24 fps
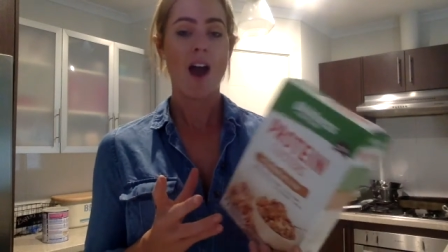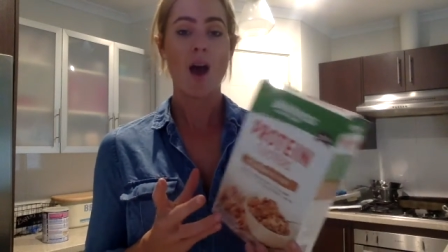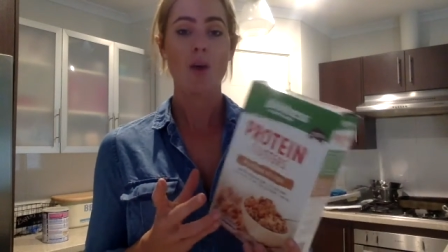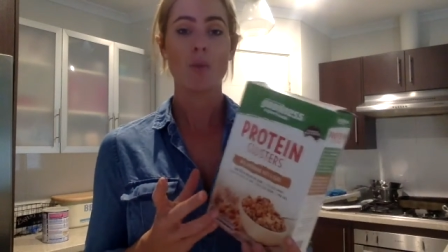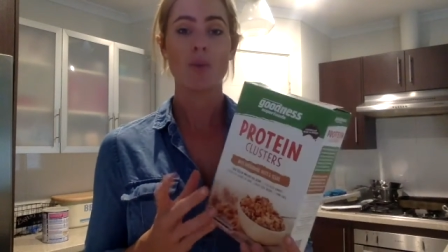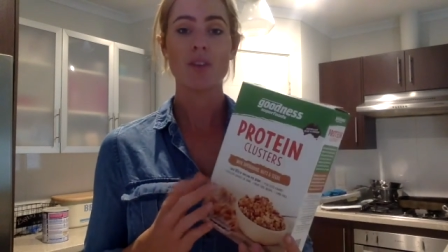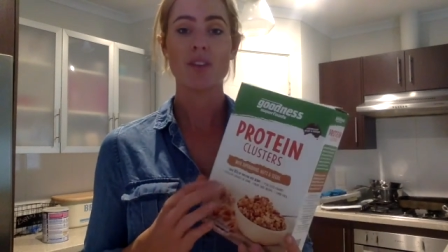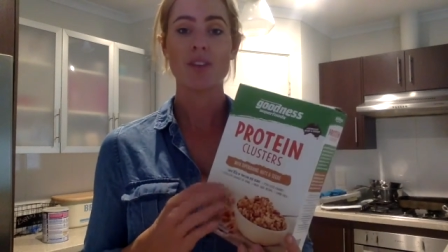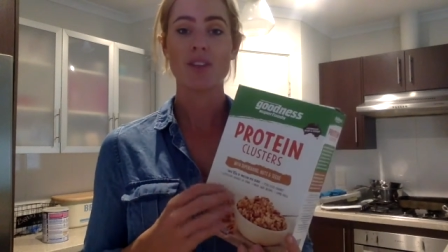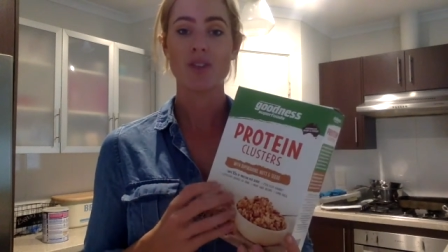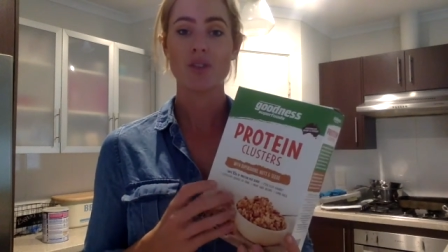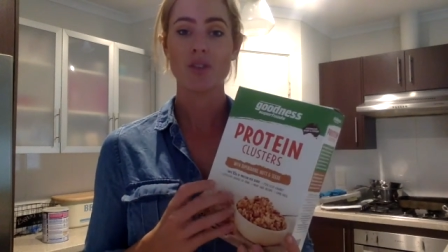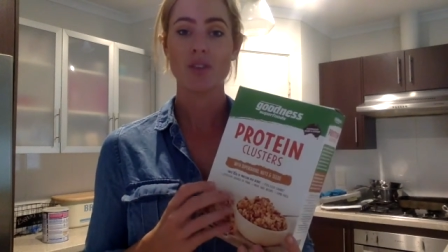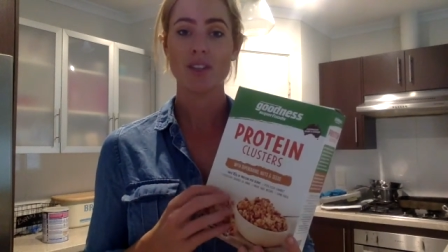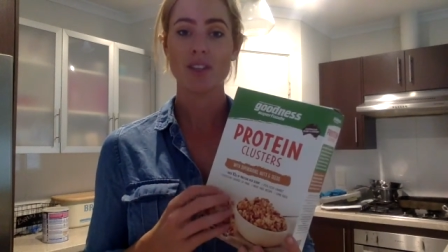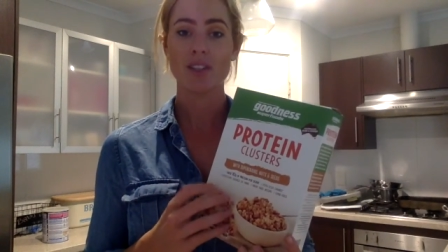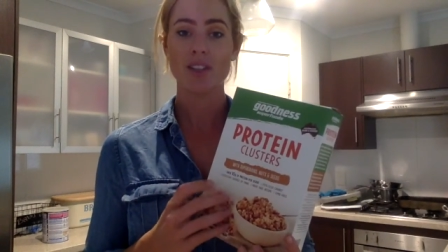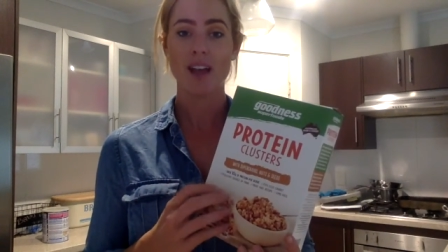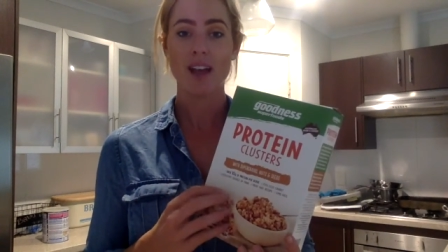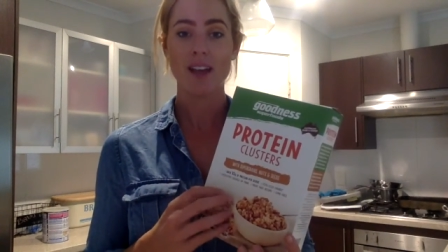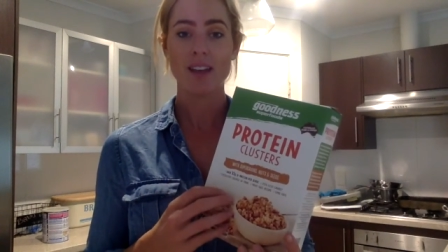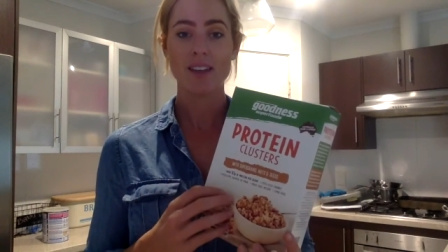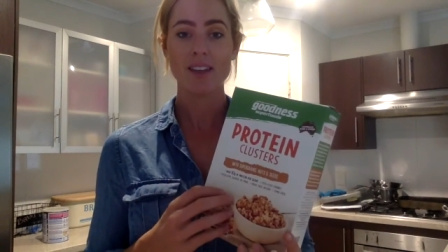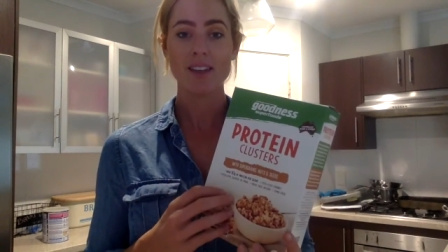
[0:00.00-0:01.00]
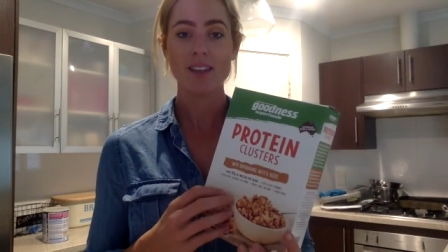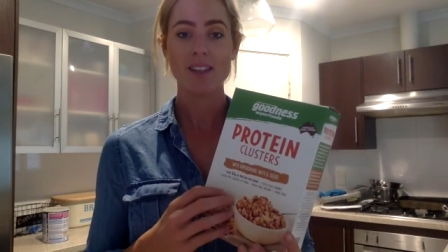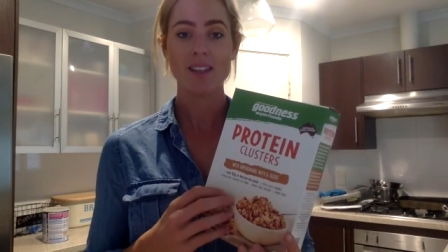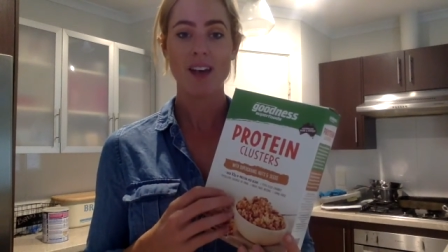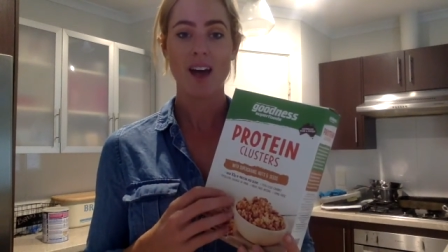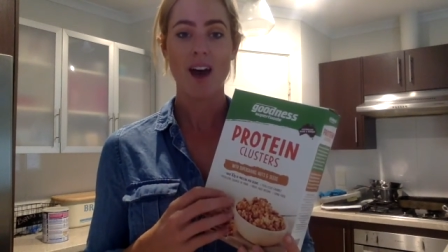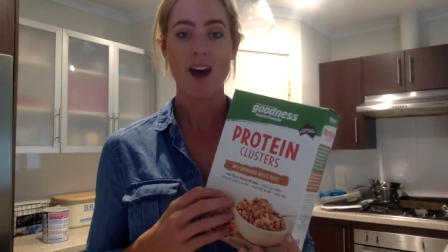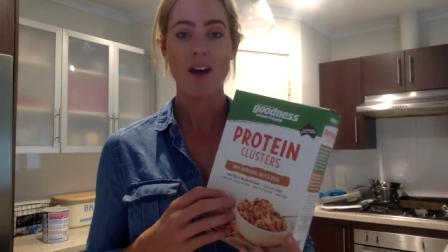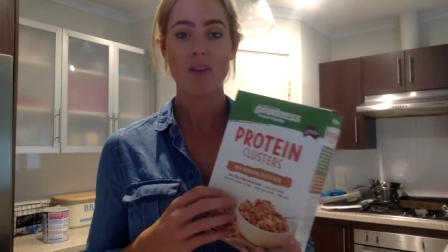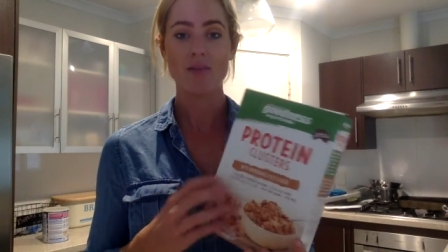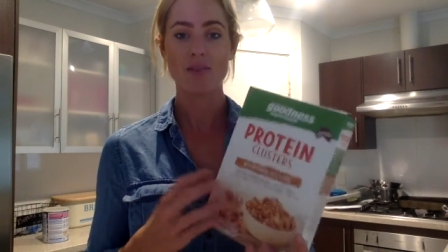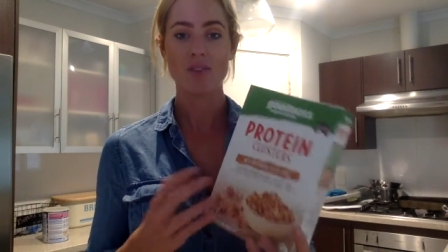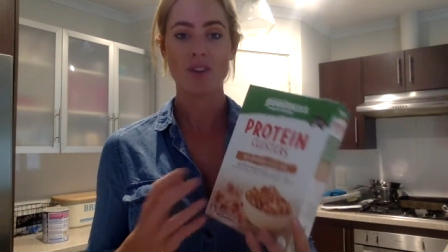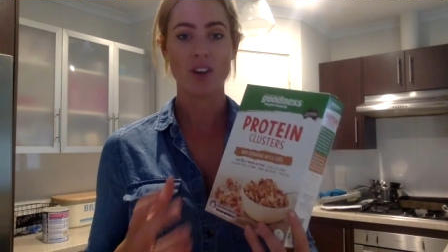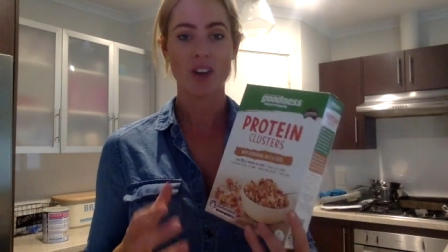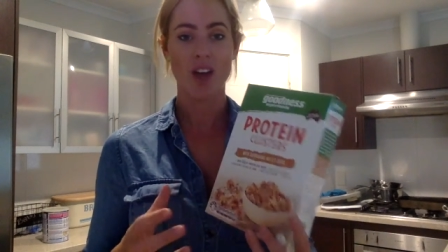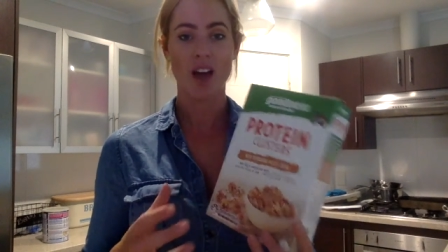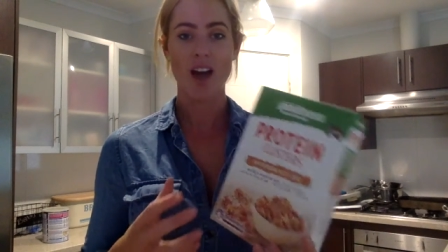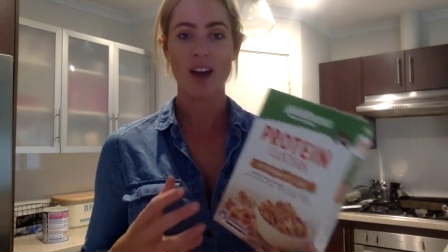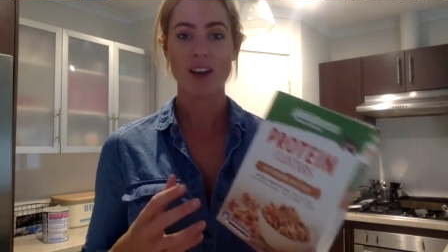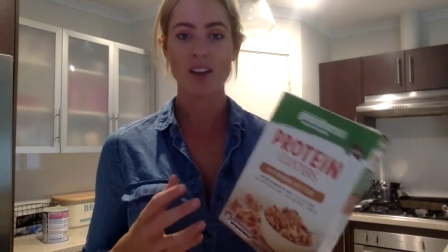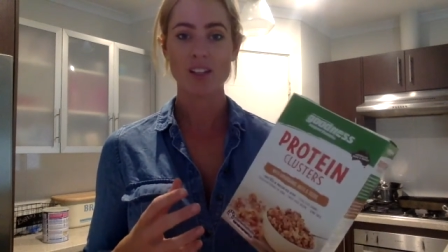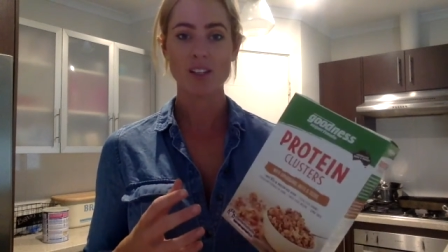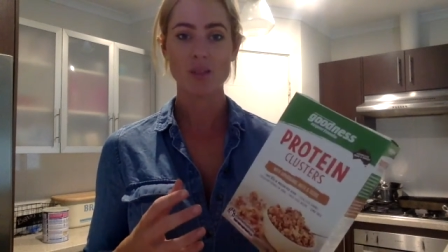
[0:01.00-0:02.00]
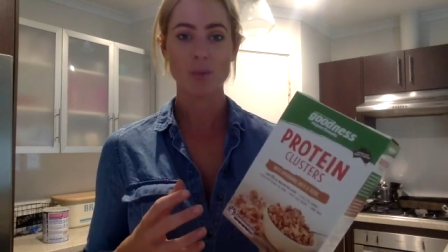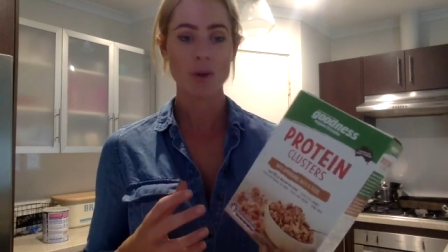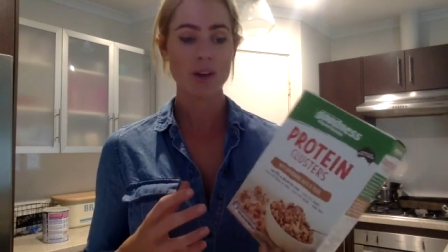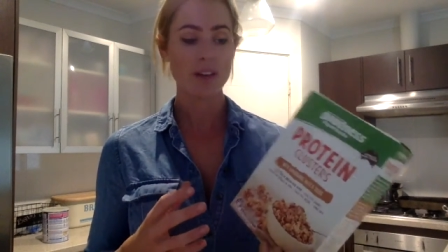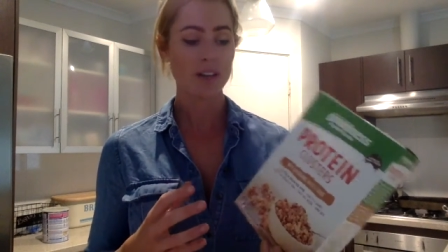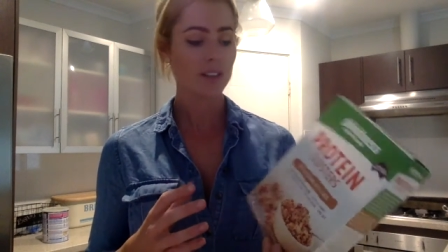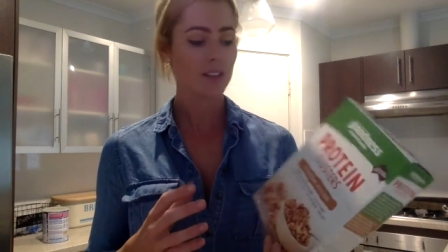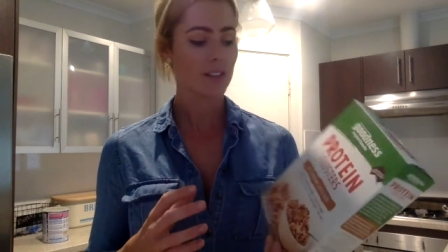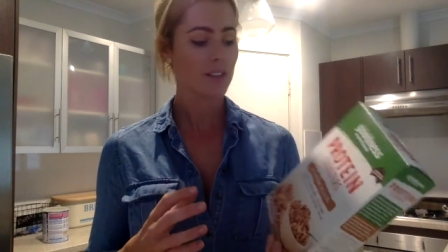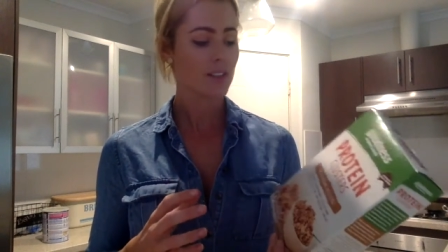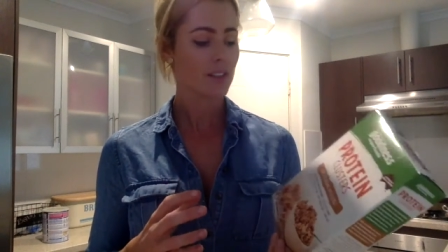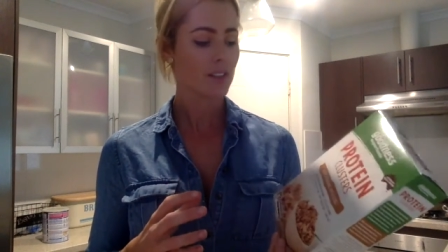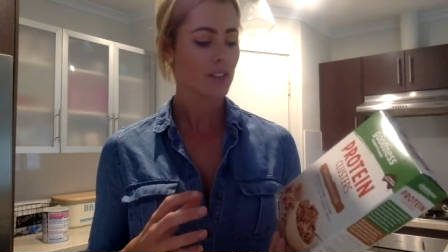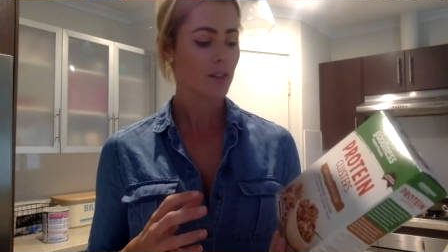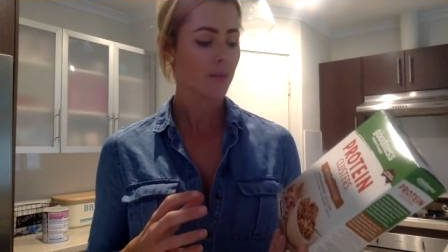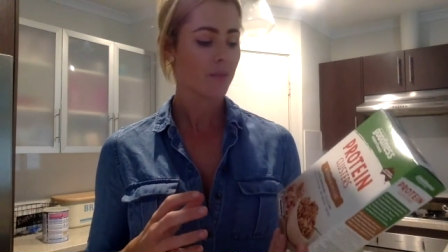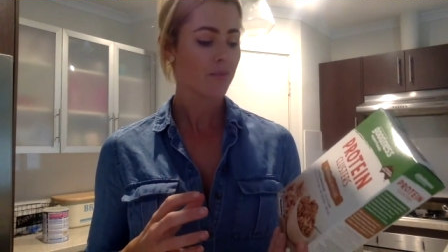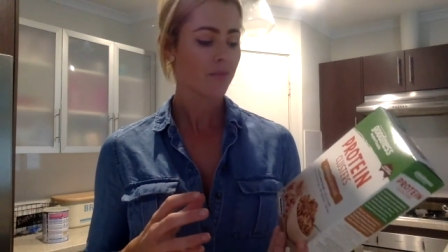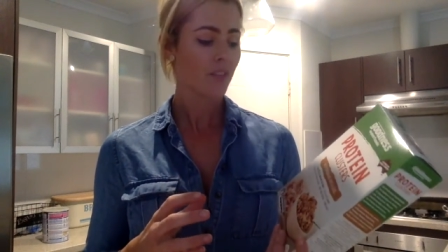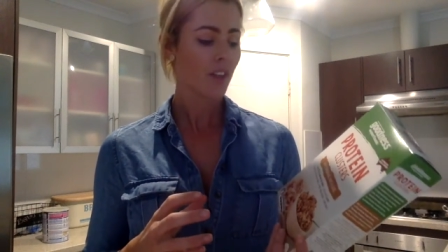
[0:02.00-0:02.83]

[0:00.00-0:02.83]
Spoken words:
with sugars like this that have, added sweeteners.